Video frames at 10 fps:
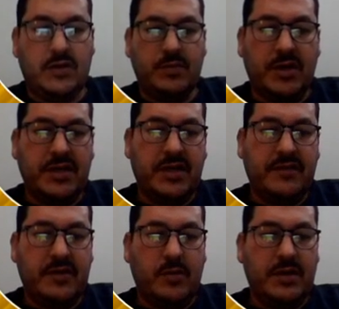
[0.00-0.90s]
morning,
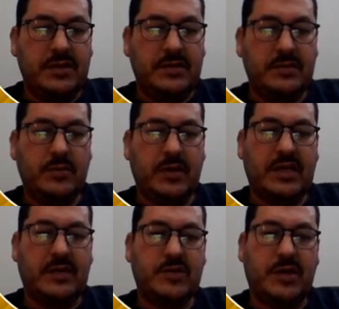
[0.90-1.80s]
everyone.
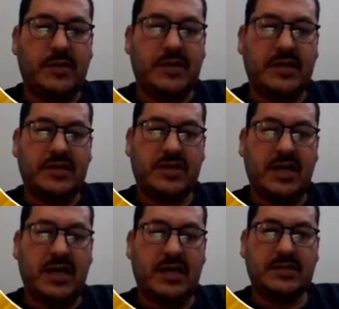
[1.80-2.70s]
Welcome to our English
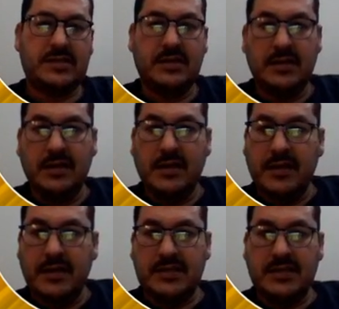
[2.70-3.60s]
class.
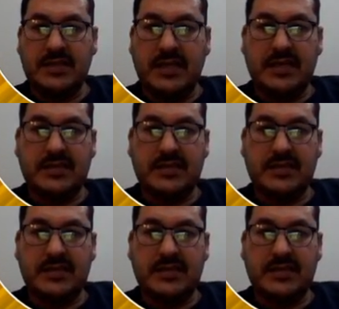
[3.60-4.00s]
This is Ilyas